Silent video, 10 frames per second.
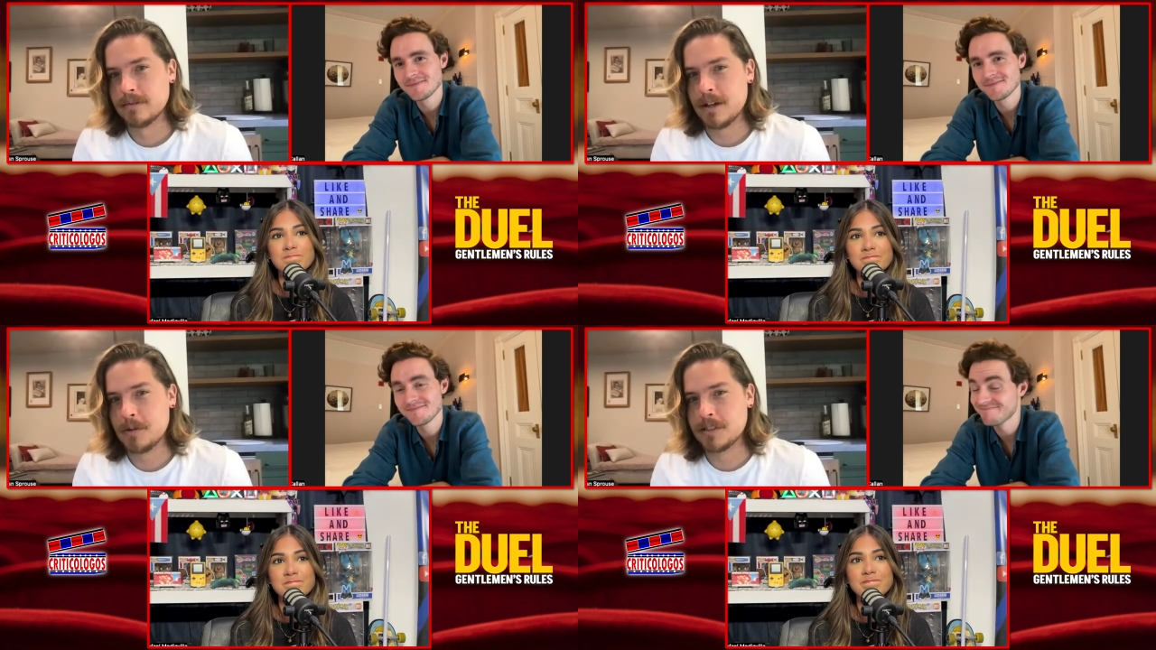
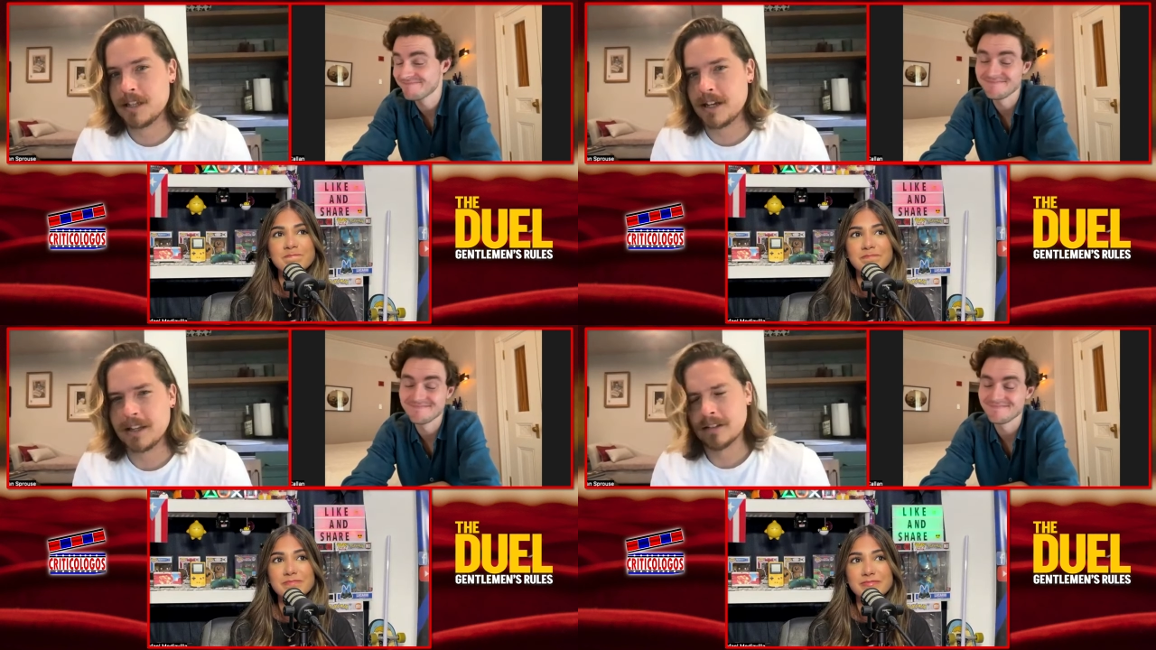Speaker 1: I was
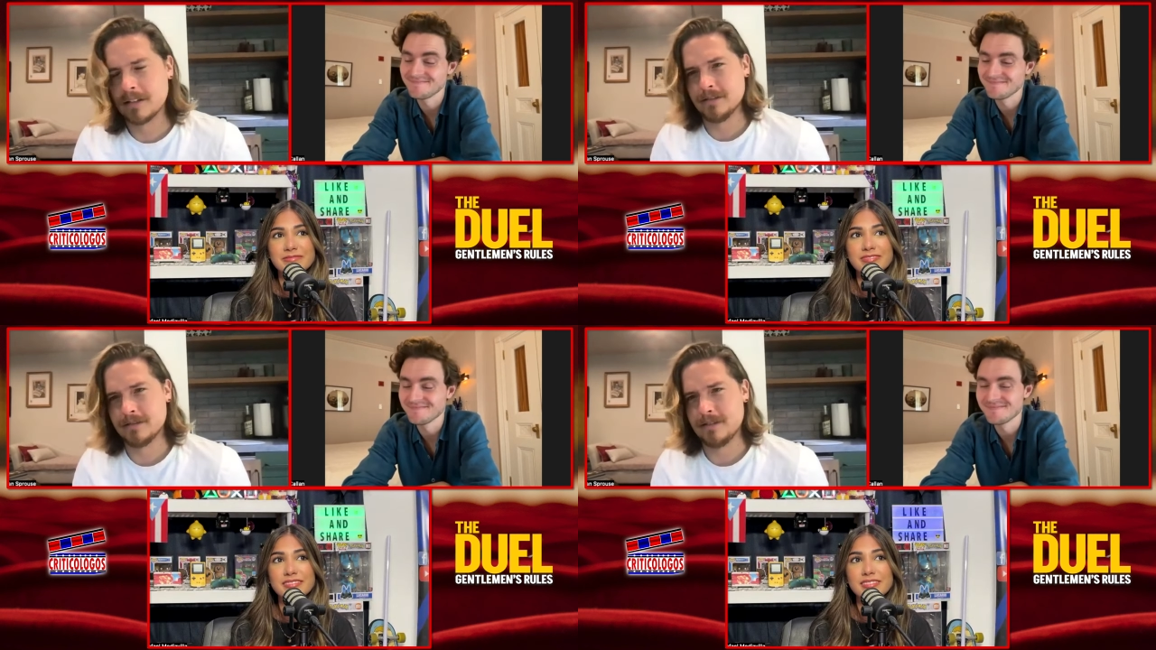like,
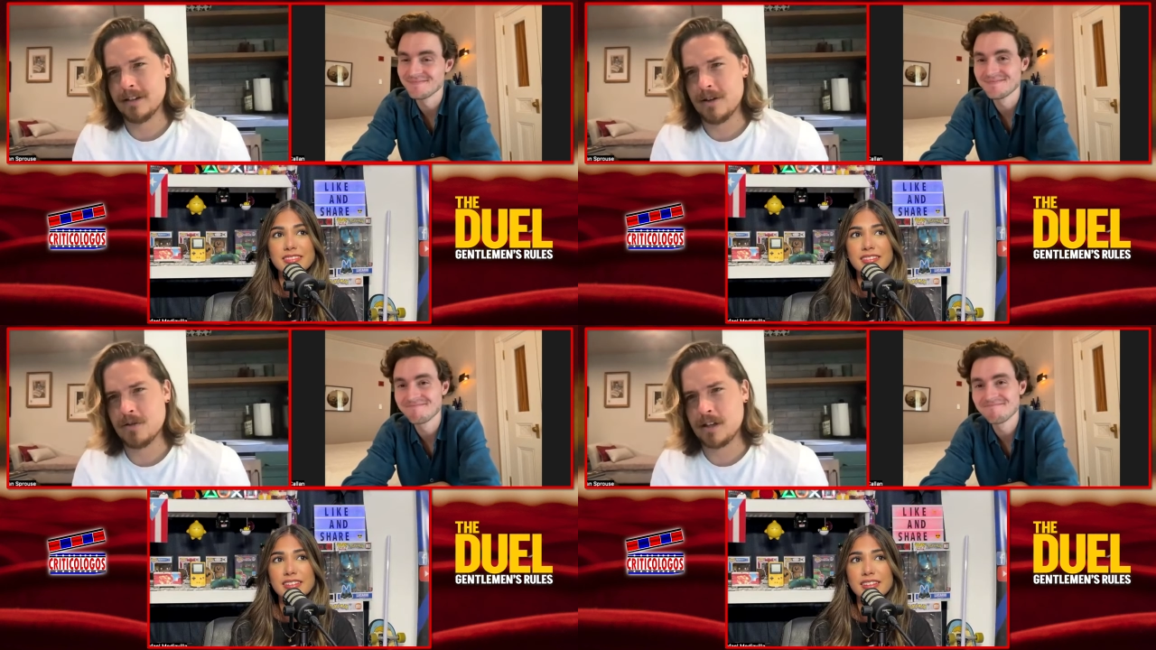
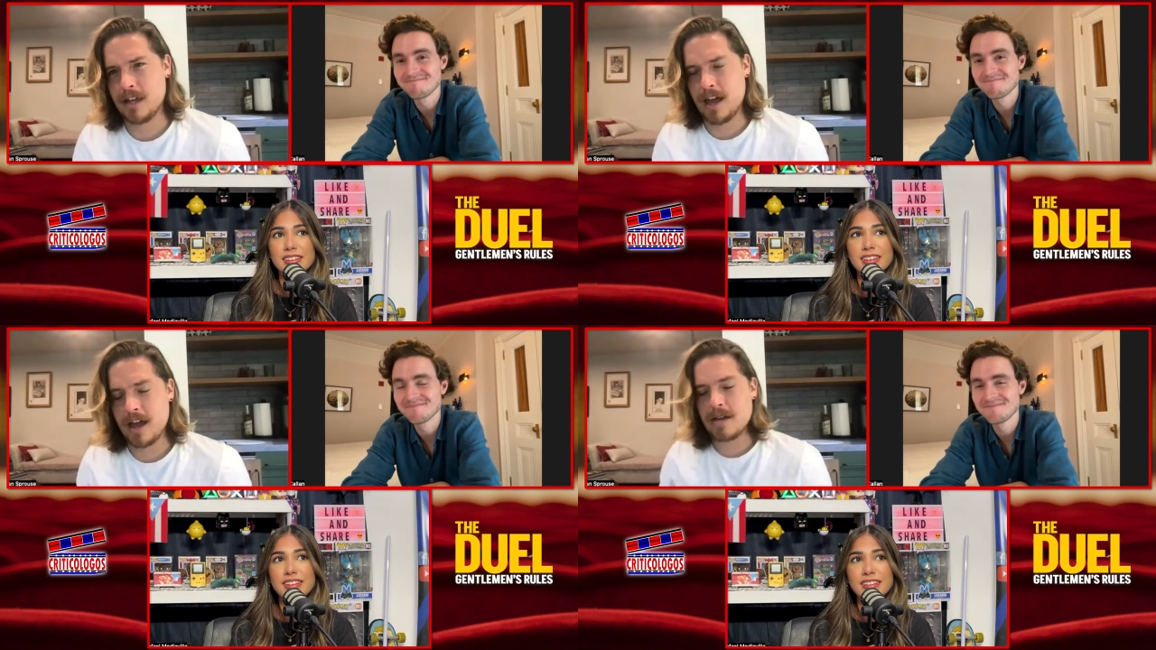
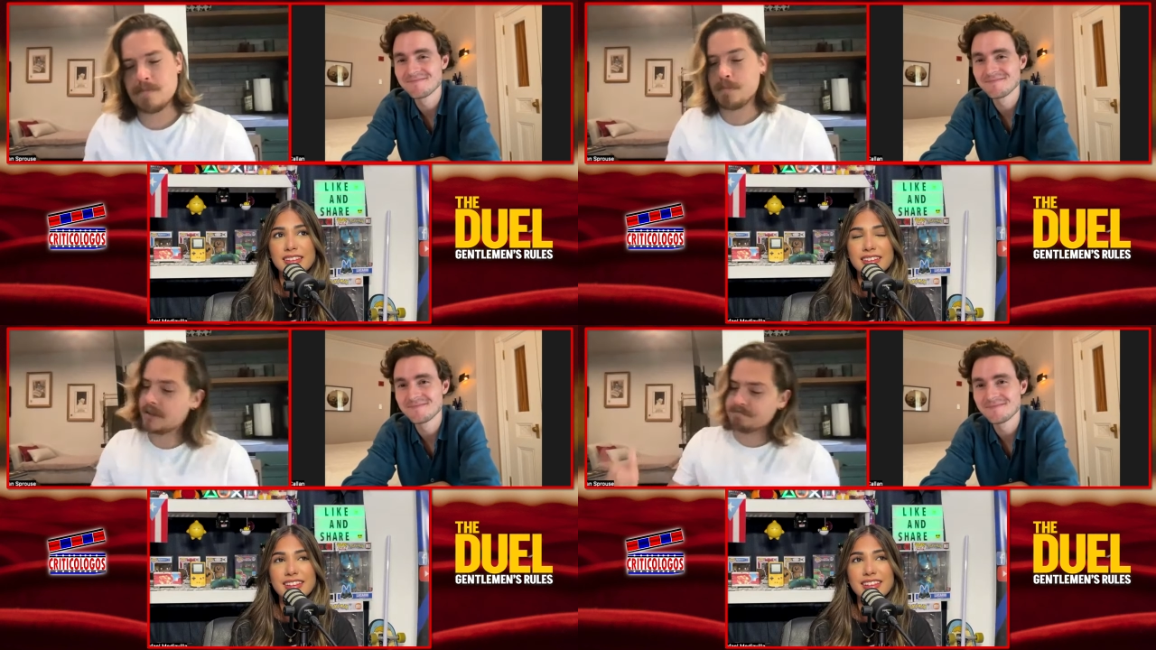okay,
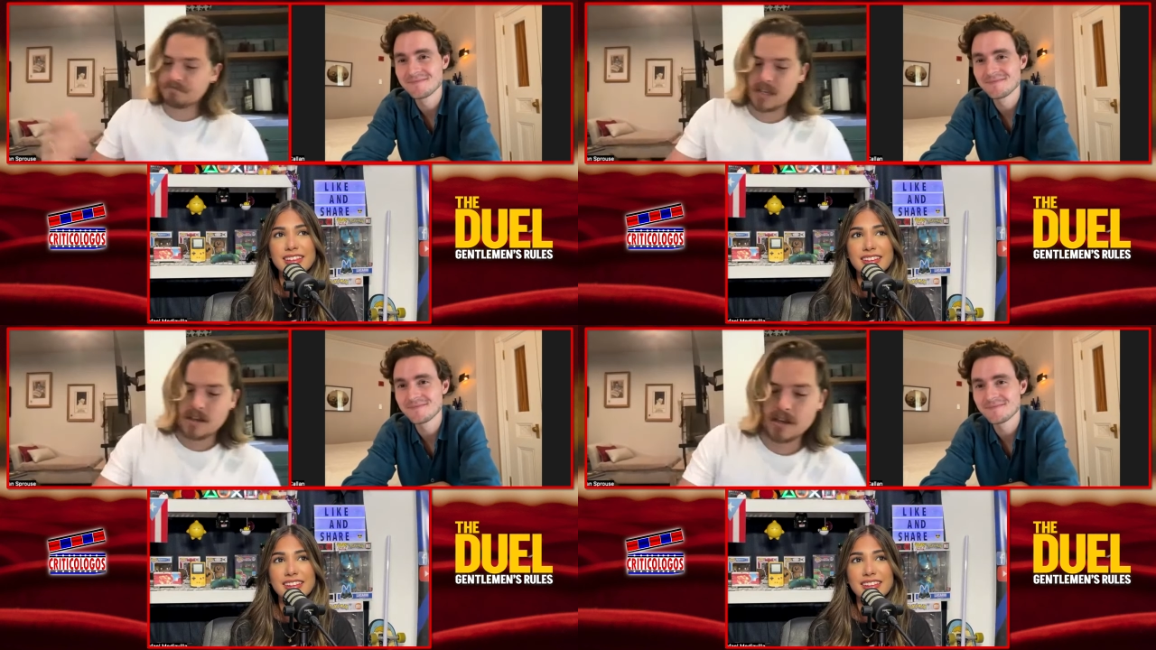but
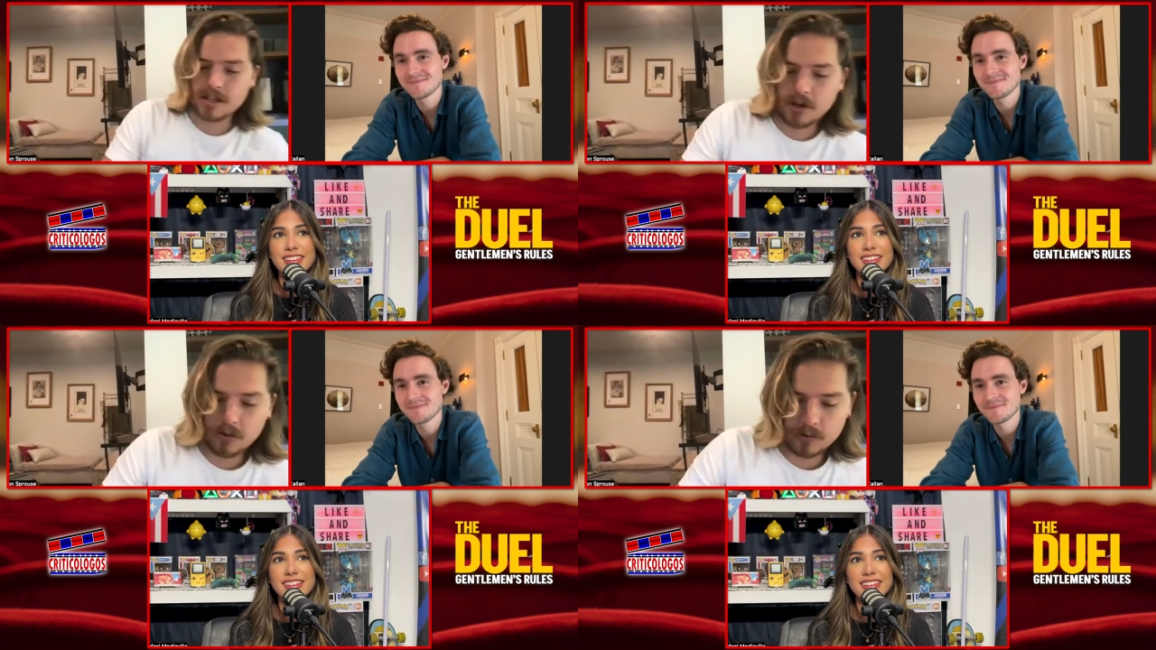
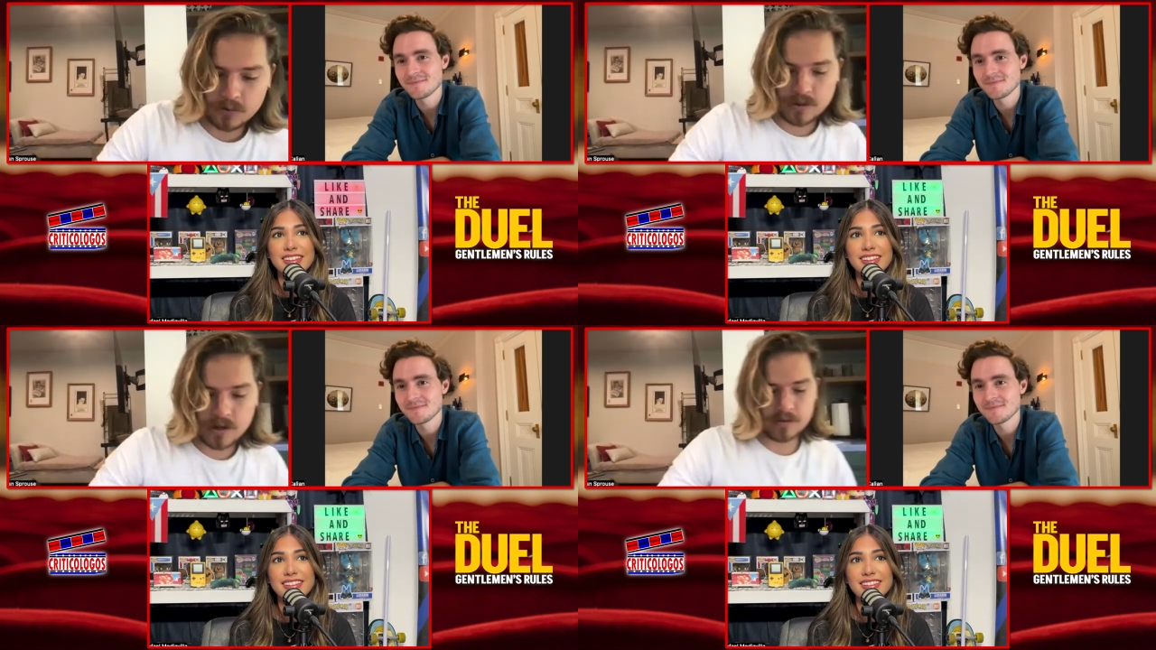you know,
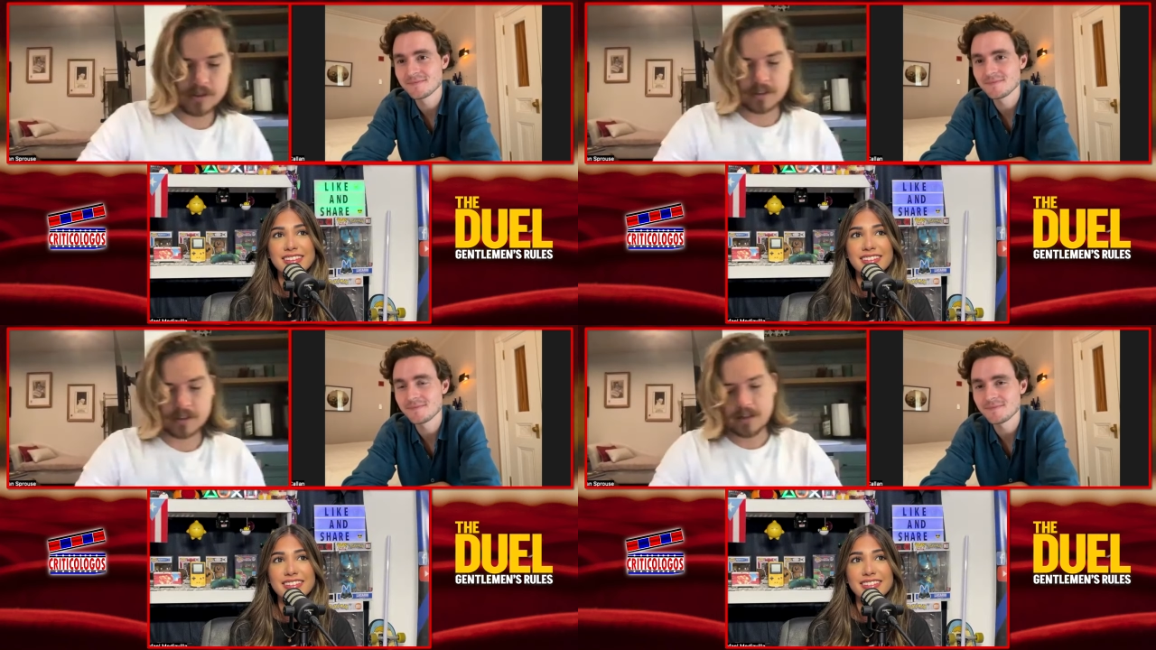who
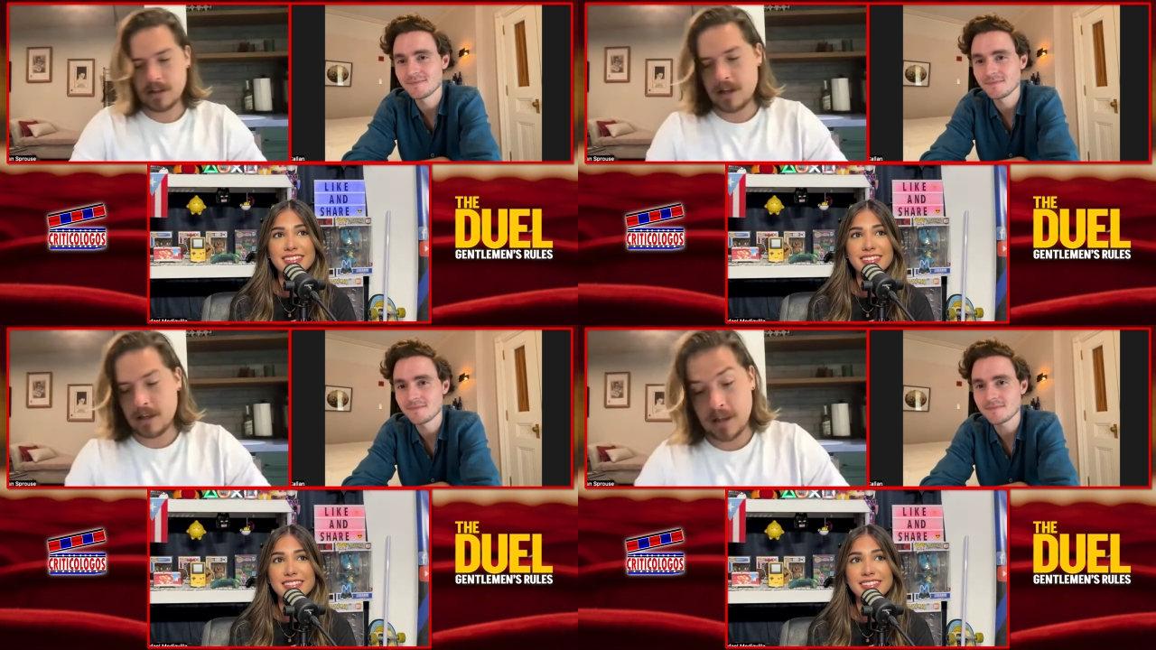knows?
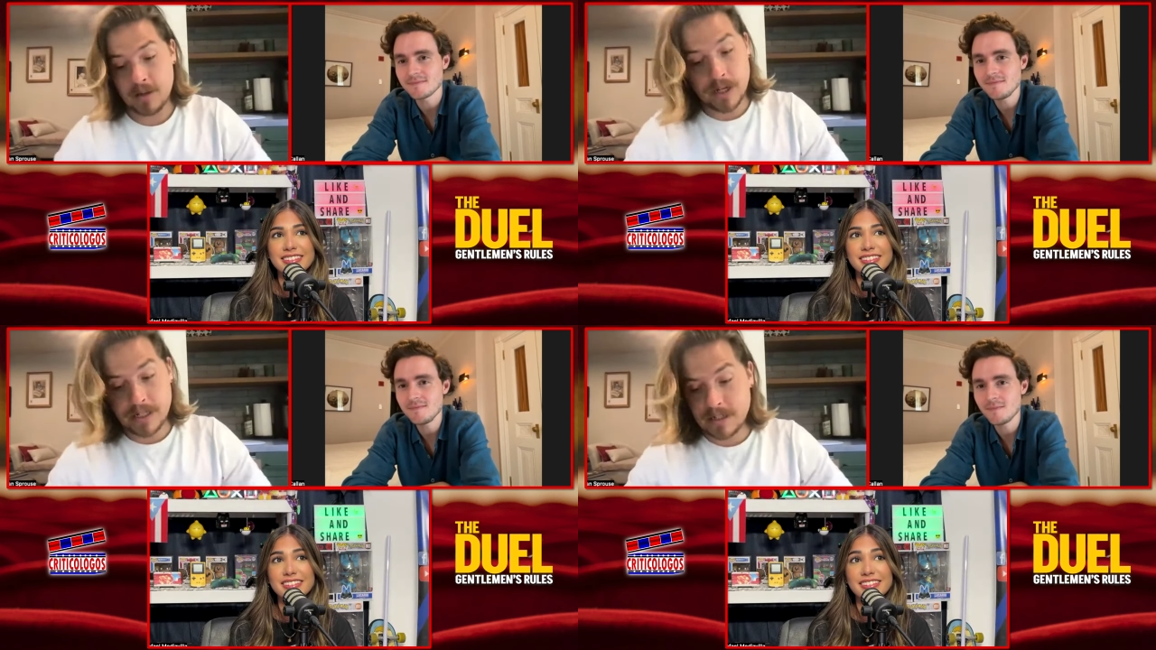Uh,
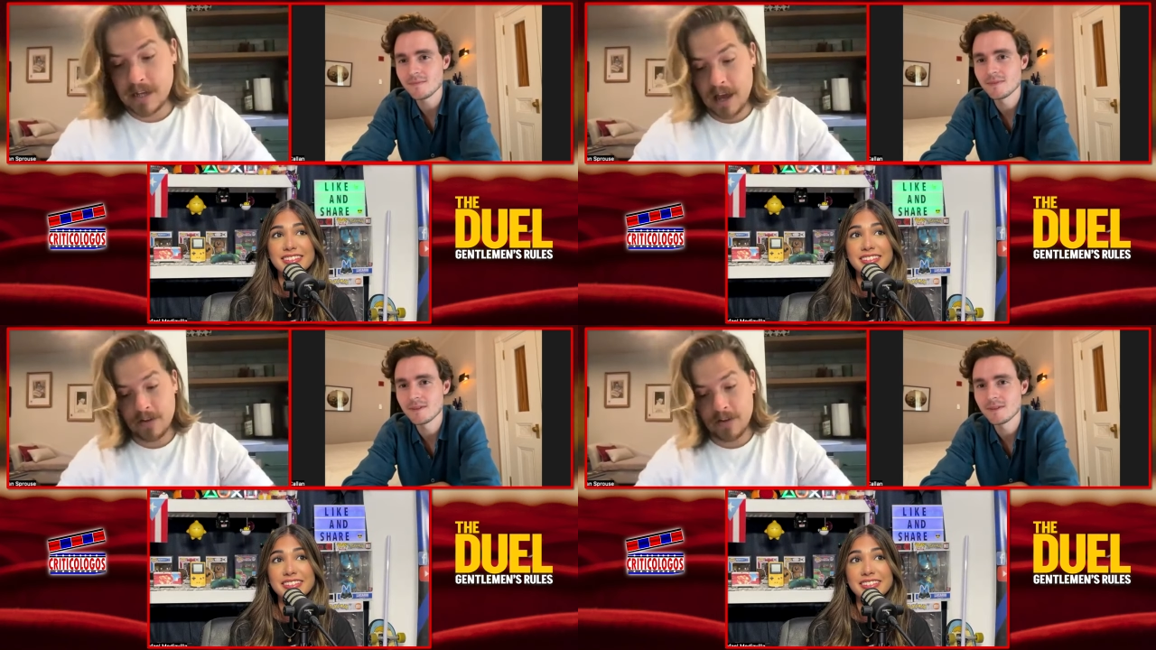we didn't have